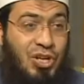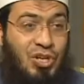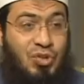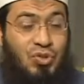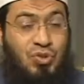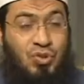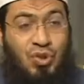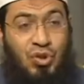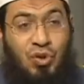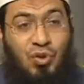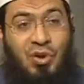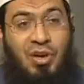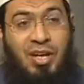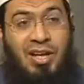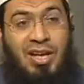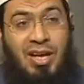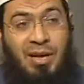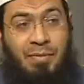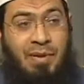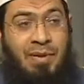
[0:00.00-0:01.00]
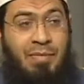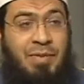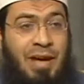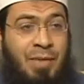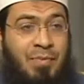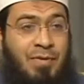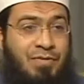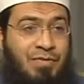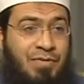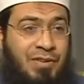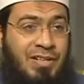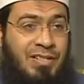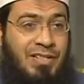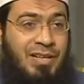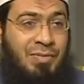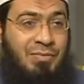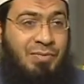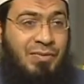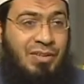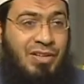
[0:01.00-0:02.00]
So Imam Ahmad, for
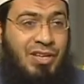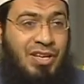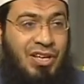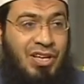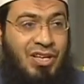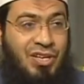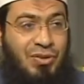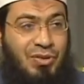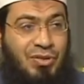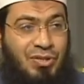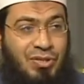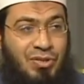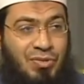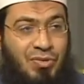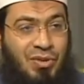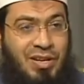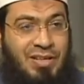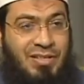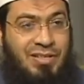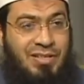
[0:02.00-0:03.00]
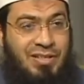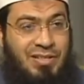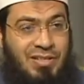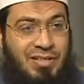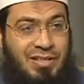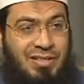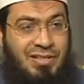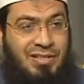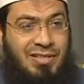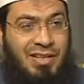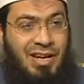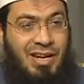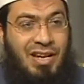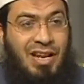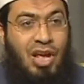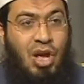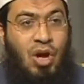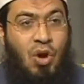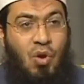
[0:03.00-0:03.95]
example, he used to set aside